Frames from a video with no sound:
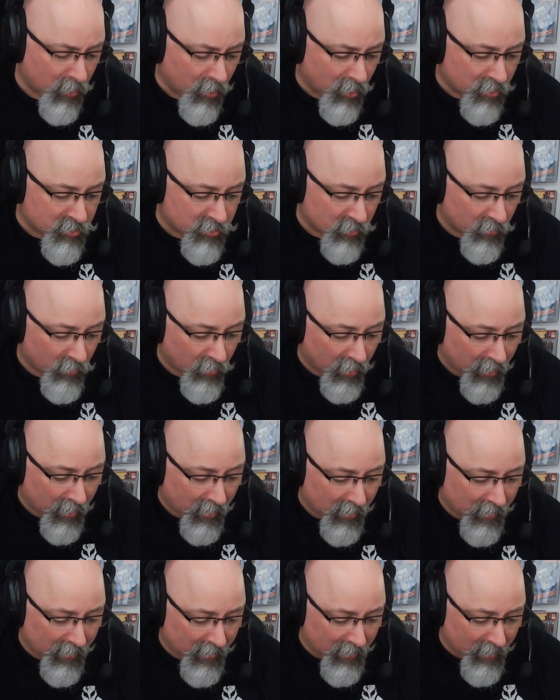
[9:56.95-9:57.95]
So
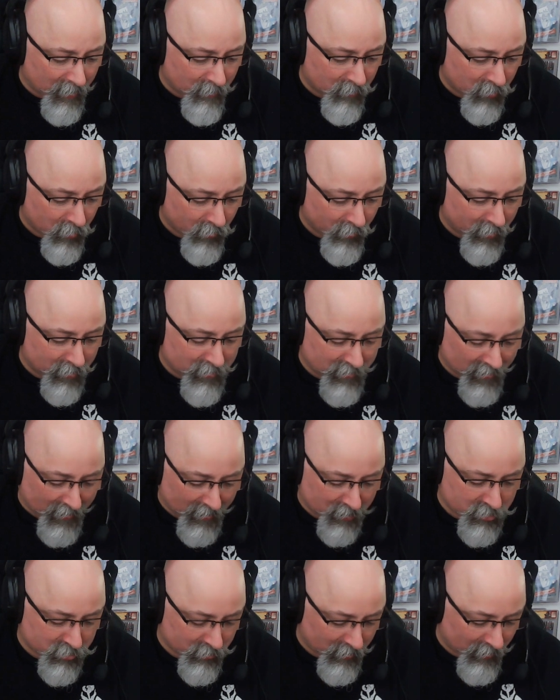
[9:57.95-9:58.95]
I am going to
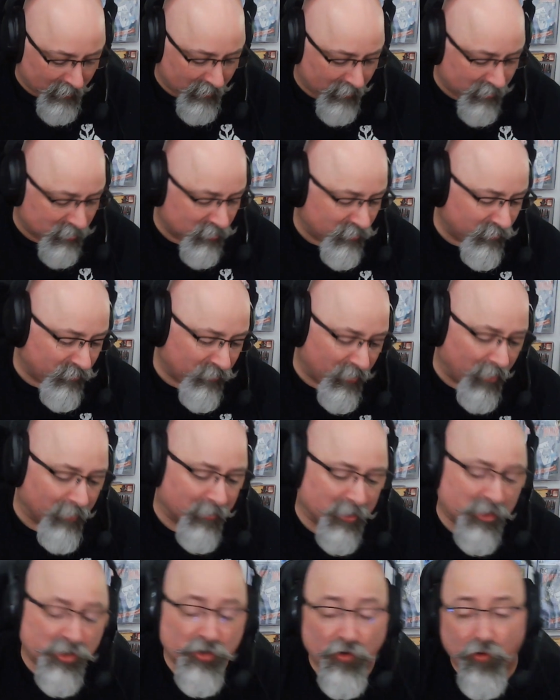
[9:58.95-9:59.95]
actually, in
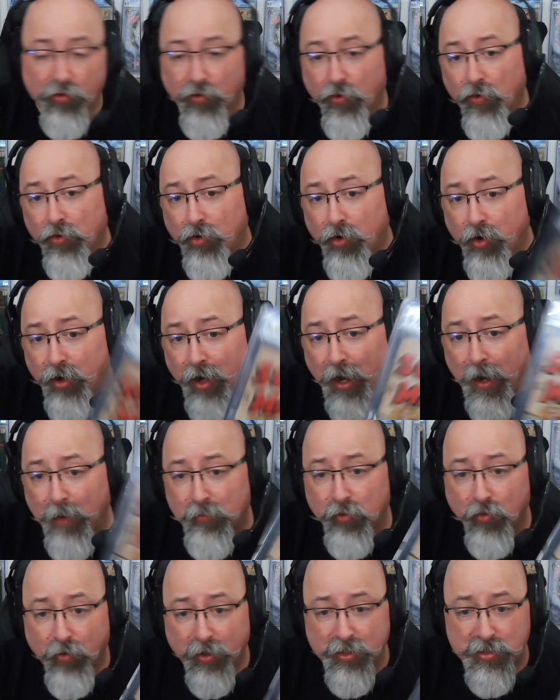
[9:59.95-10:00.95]
fairly short order, I'm
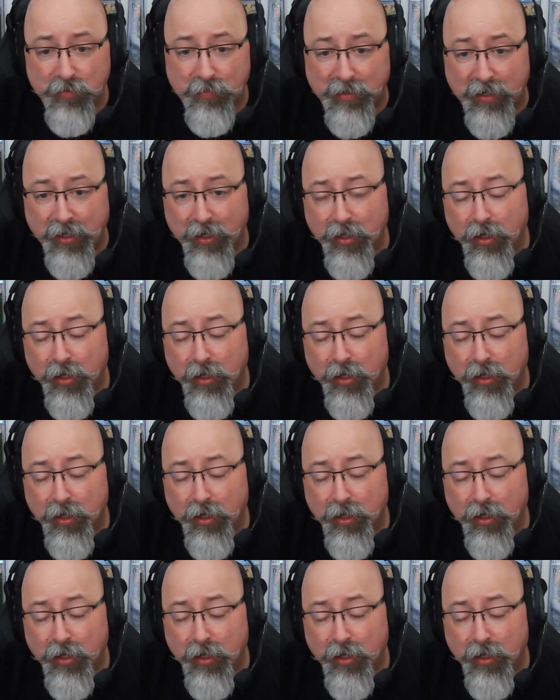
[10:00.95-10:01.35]
going to be